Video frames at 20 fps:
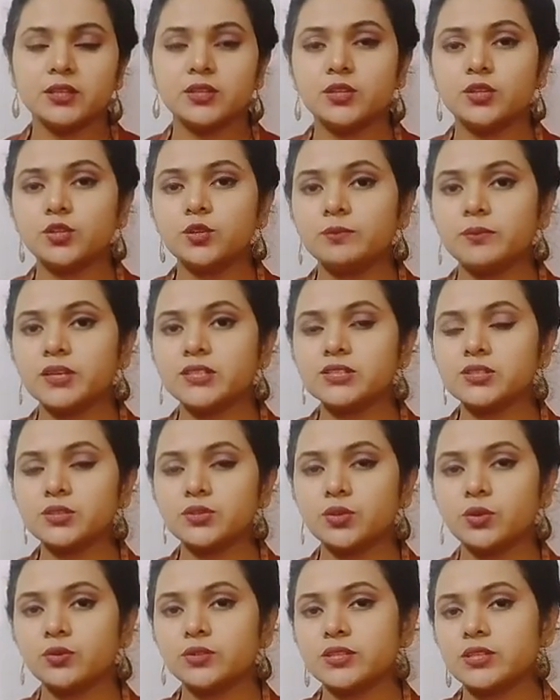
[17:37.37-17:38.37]
you must
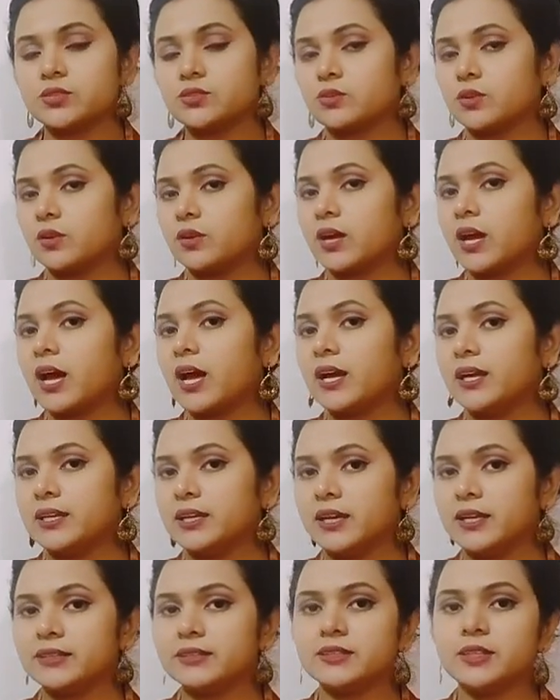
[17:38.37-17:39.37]
notice or
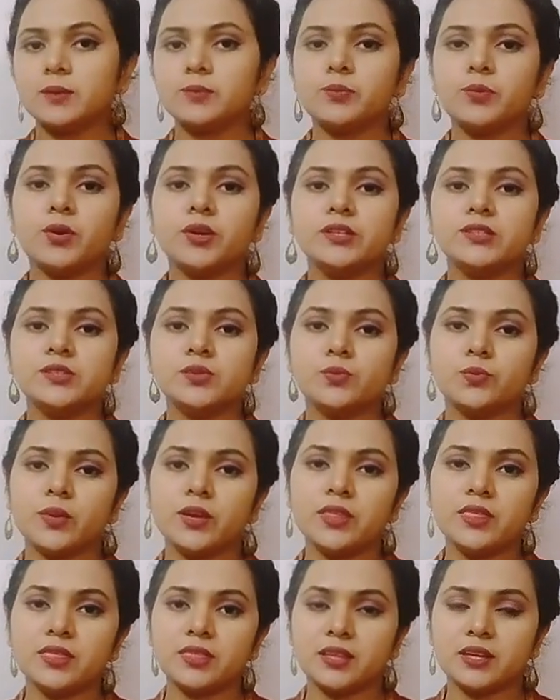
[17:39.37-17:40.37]
highlight the point
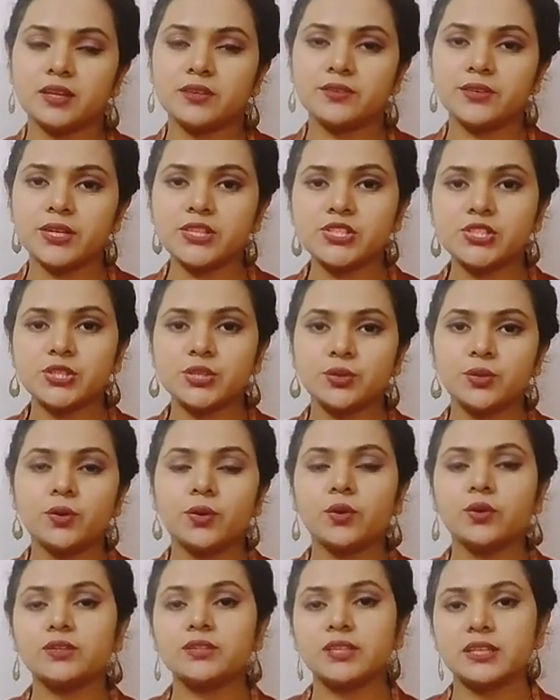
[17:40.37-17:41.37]
when the ratio
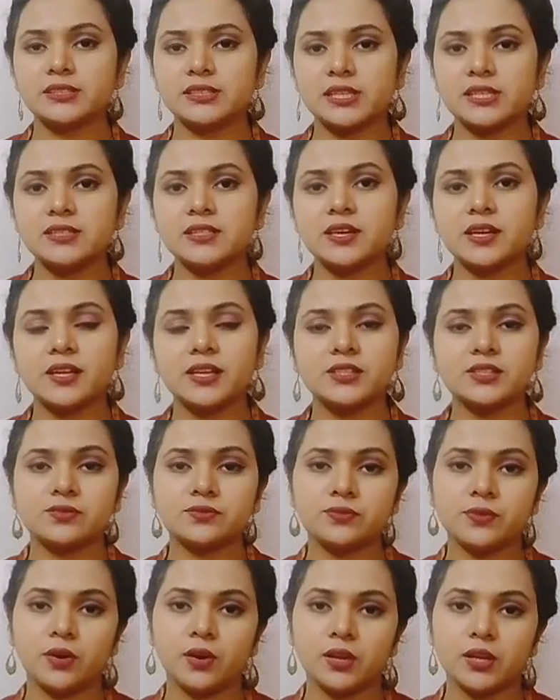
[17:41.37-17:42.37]
or the data is
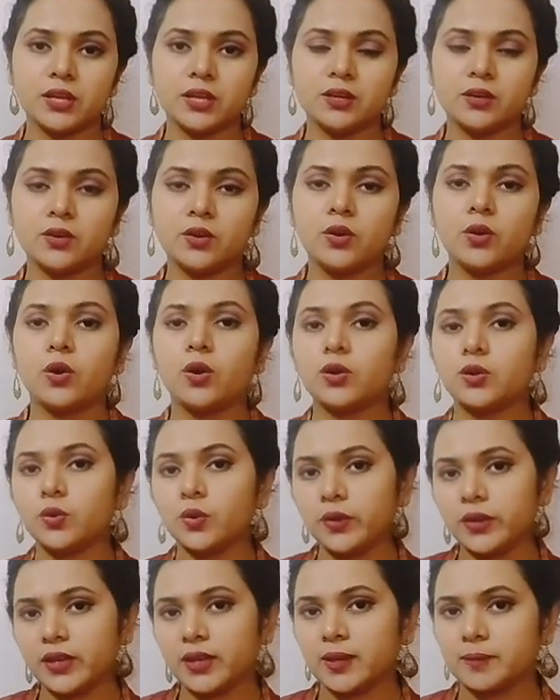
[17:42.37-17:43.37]
falling or
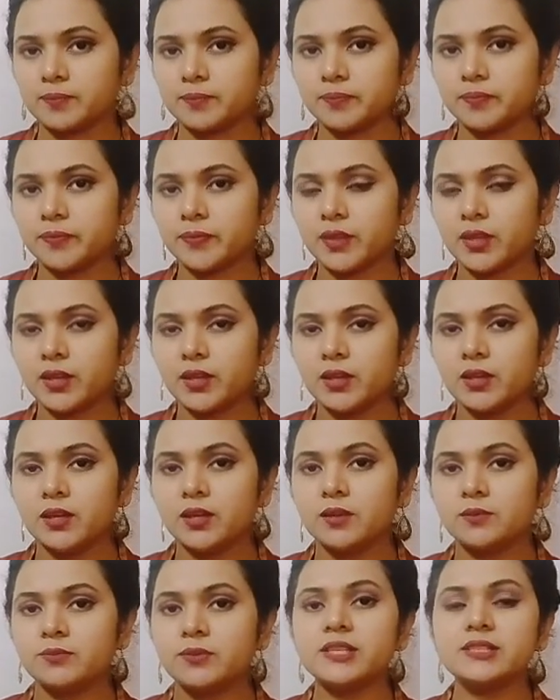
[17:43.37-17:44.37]
going up.
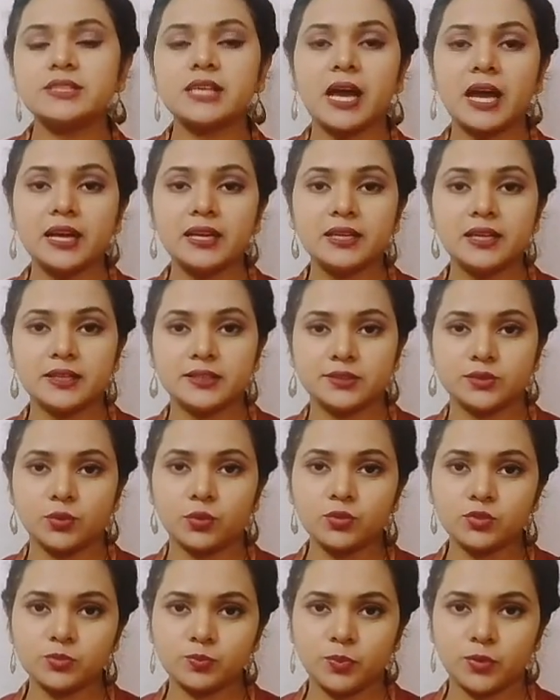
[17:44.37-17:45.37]
Please highlight
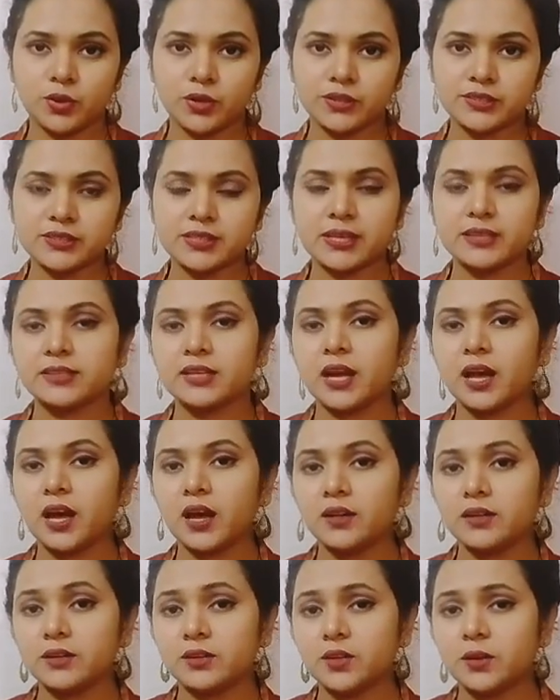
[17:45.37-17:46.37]
those points and
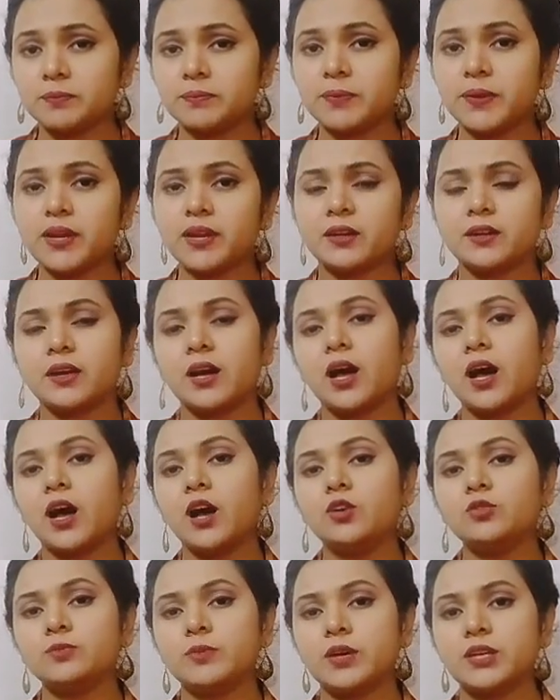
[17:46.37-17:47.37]
compare
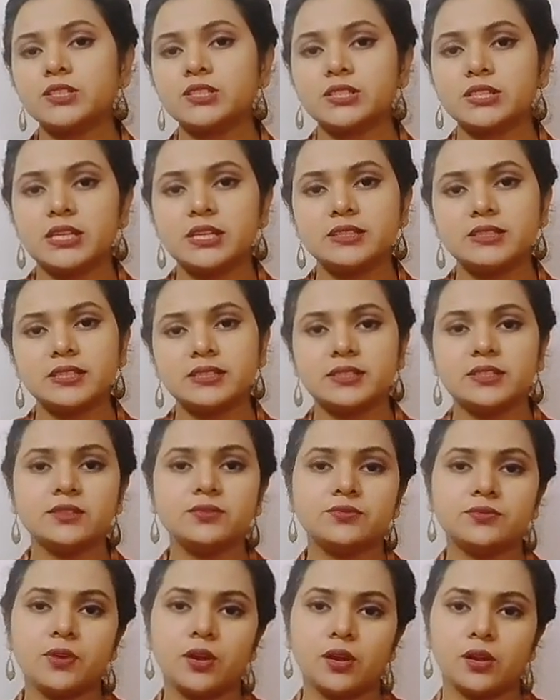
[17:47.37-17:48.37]
how much did it
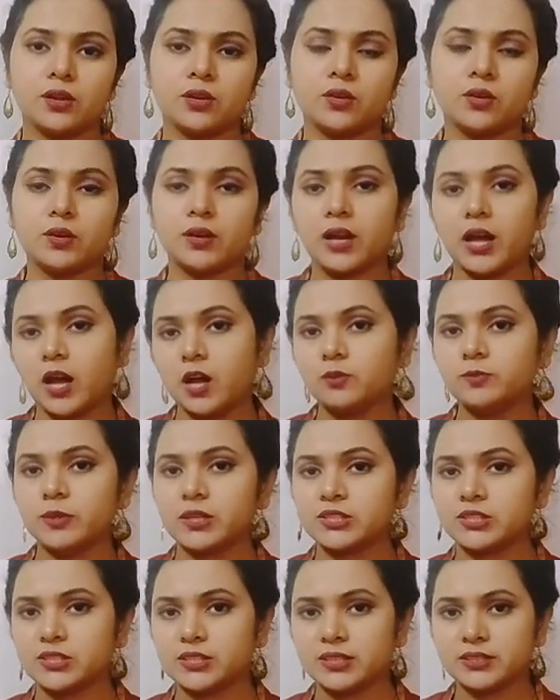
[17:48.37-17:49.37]
fall or how
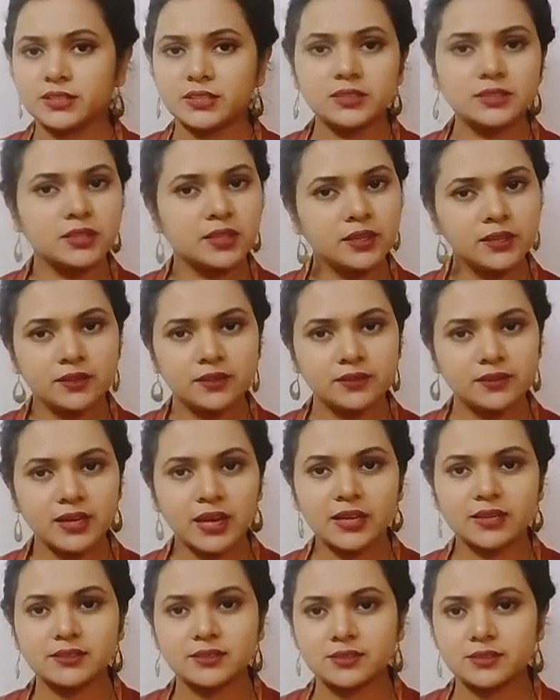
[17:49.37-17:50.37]
much did it
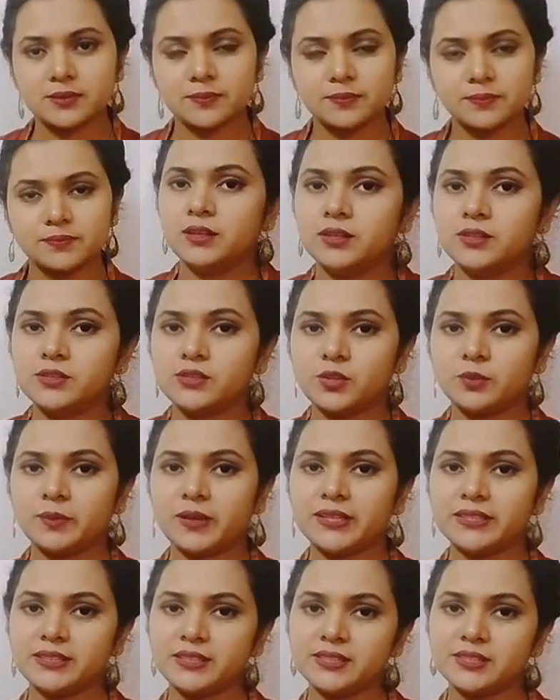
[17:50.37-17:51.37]
rise. So
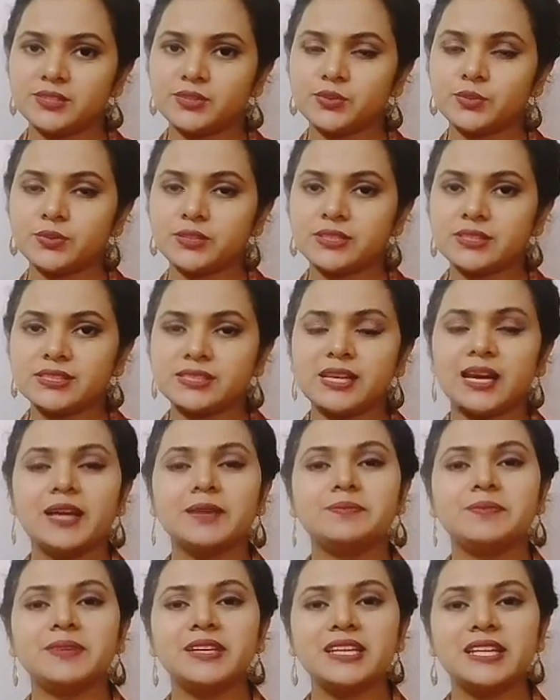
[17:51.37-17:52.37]
my dear students,
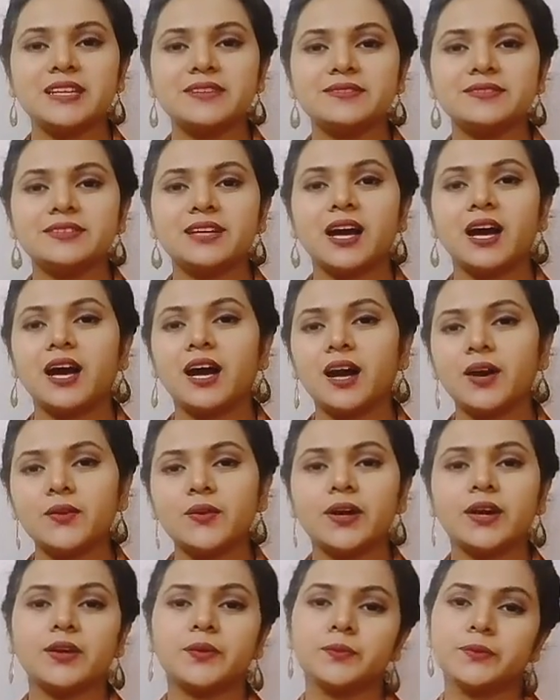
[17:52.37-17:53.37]
I believe how
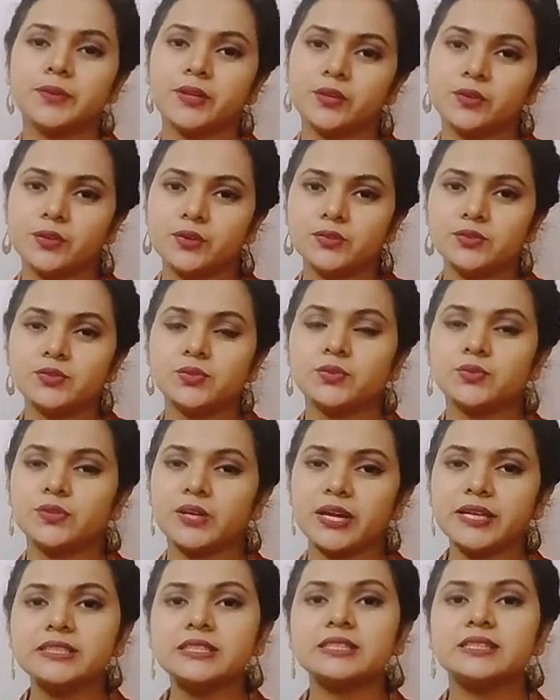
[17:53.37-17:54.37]
are we going to
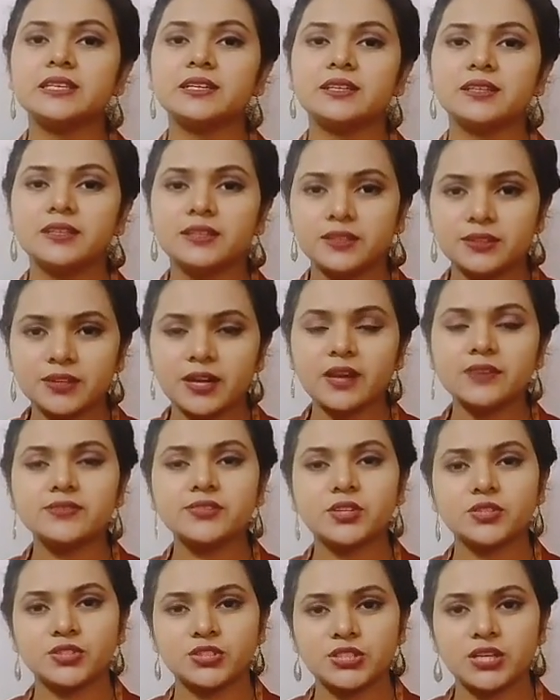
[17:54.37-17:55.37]
write the graphs
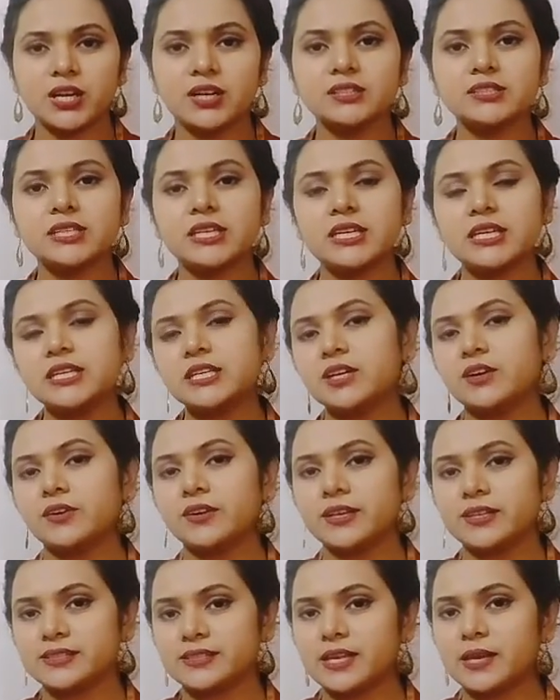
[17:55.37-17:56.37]
or chart in our
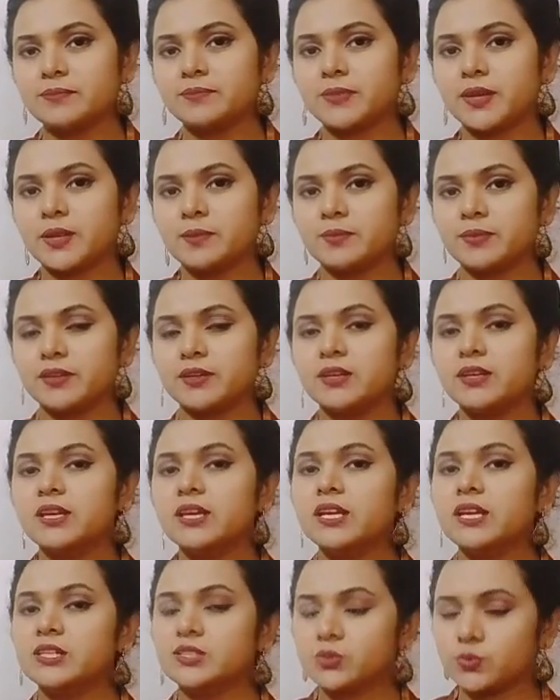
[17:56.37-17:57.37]
exam paper
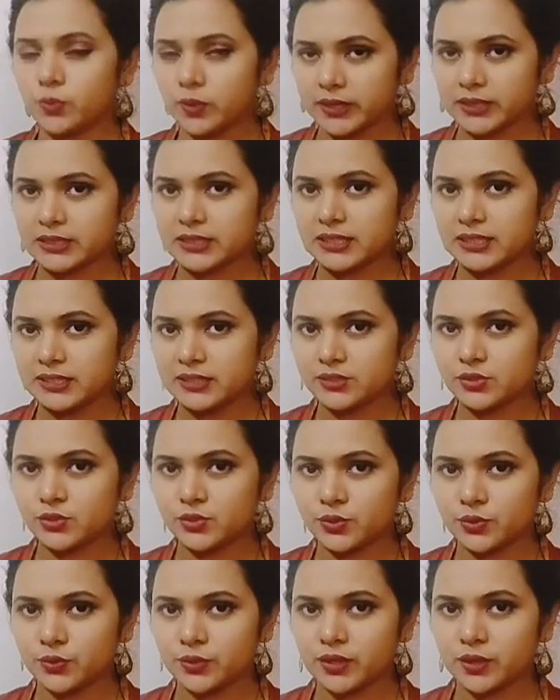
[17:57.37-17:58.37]
is quite clear to
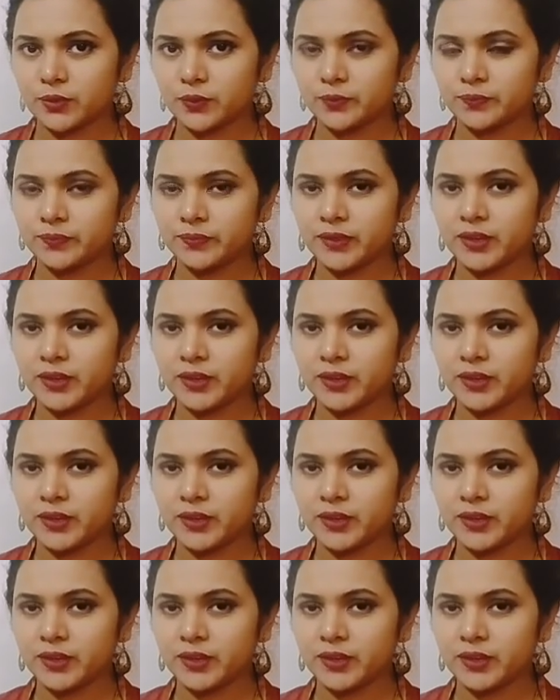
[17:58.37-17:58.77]
you now.